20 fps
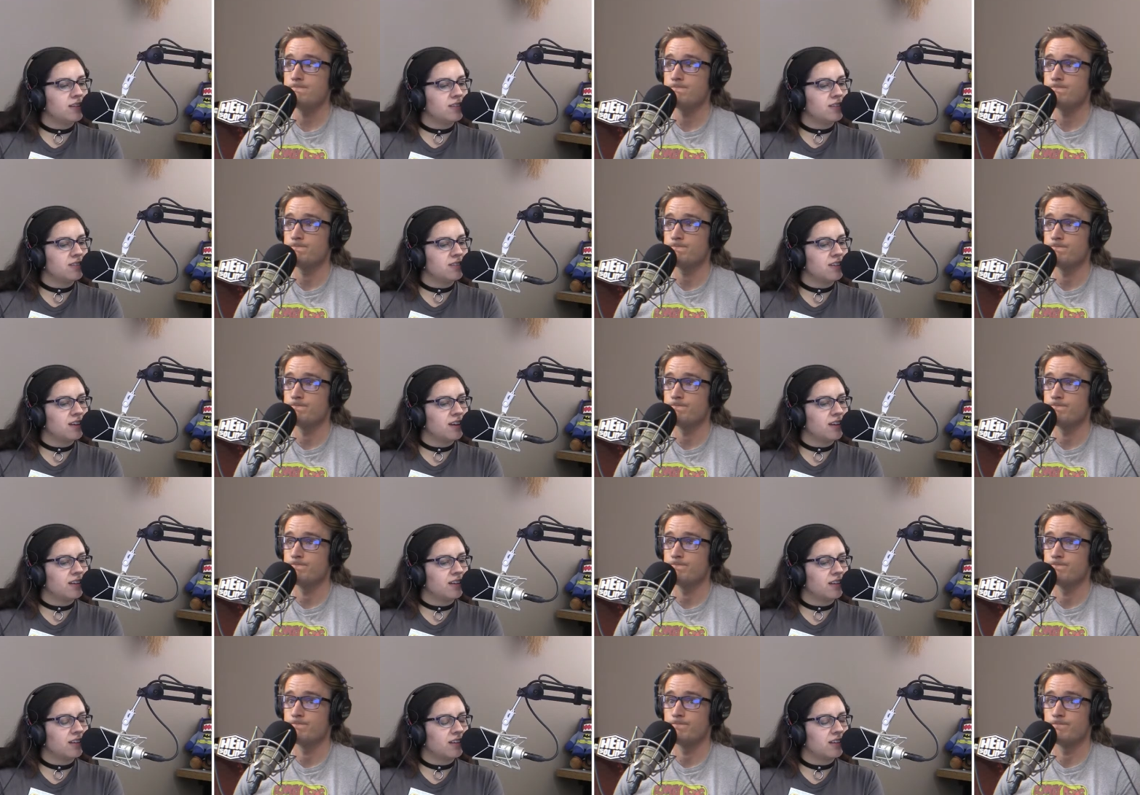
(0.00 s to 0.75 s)

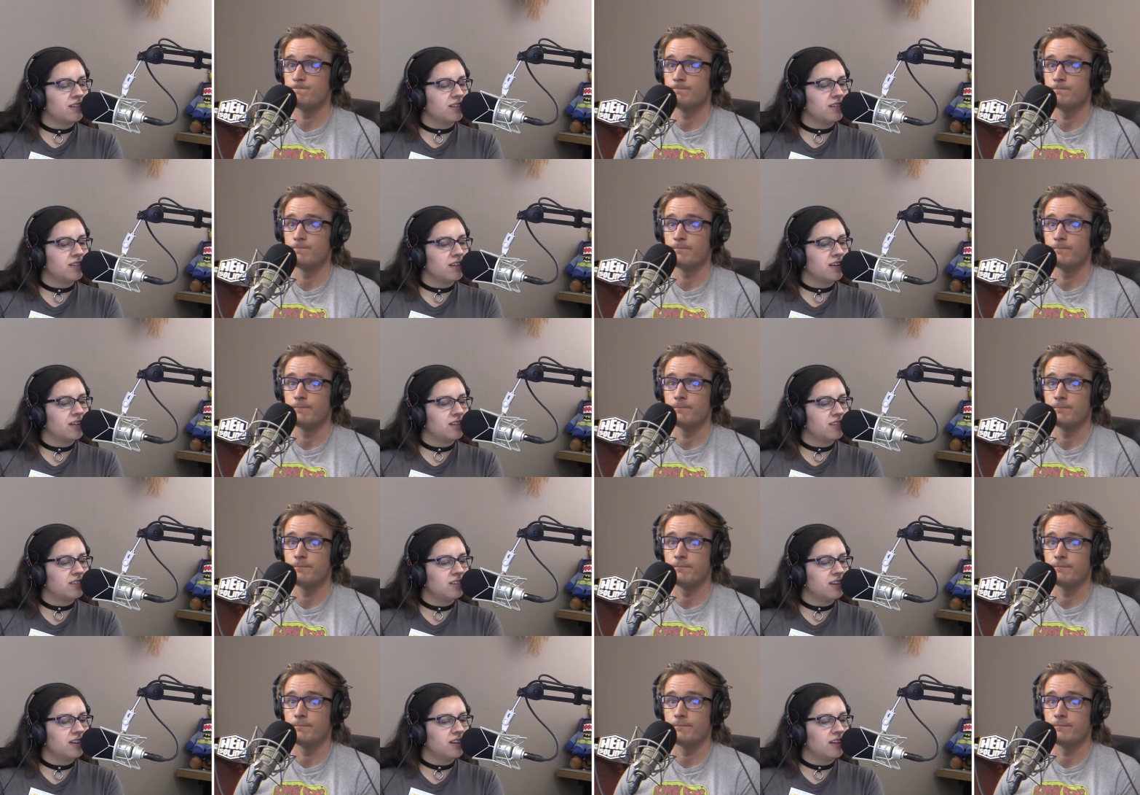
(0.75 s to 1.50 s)
Speaker 1: stack. I'll
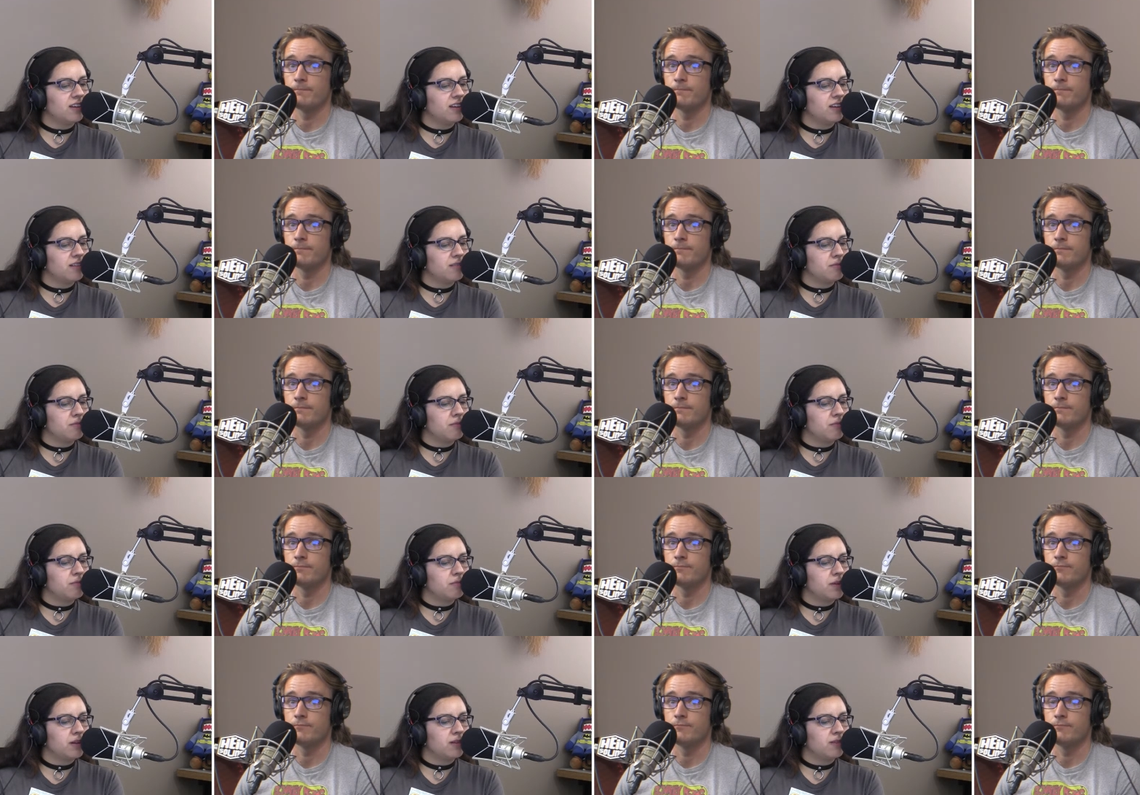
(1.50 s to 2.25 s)
say it again.
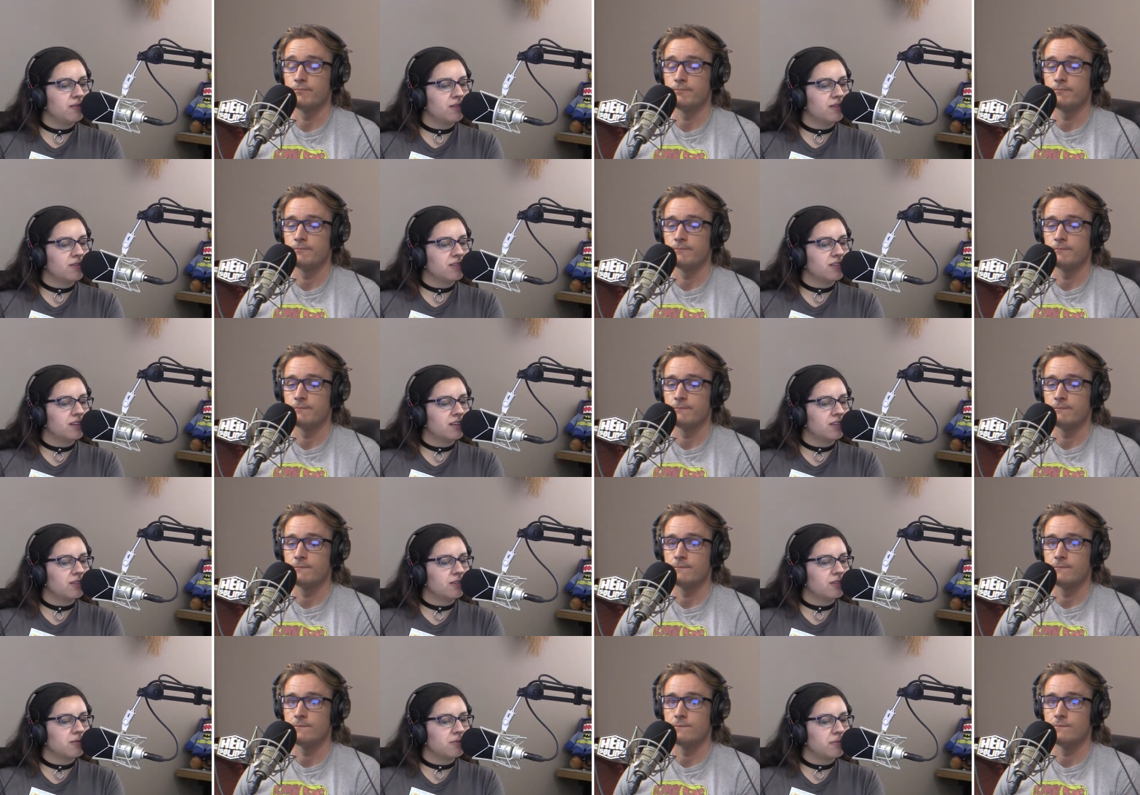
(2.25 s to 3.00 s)
Men who have sex
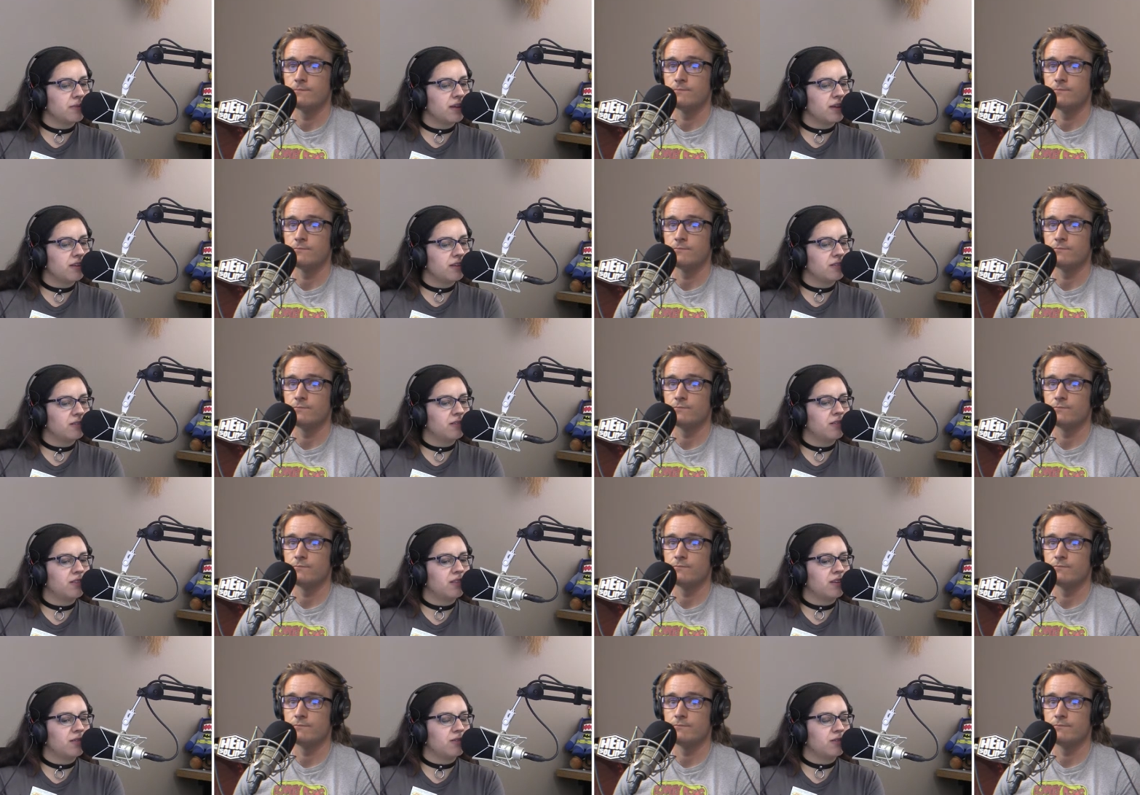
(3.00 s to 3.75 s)
with men,
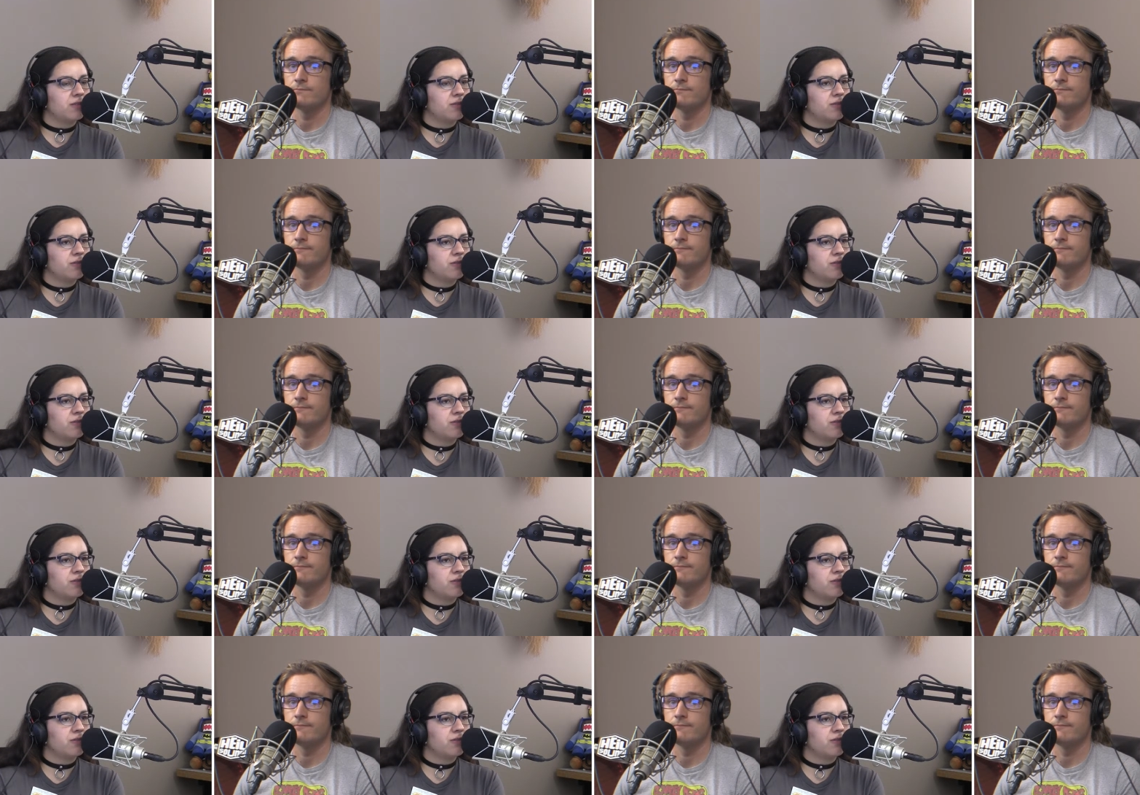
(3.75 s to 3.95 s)
that was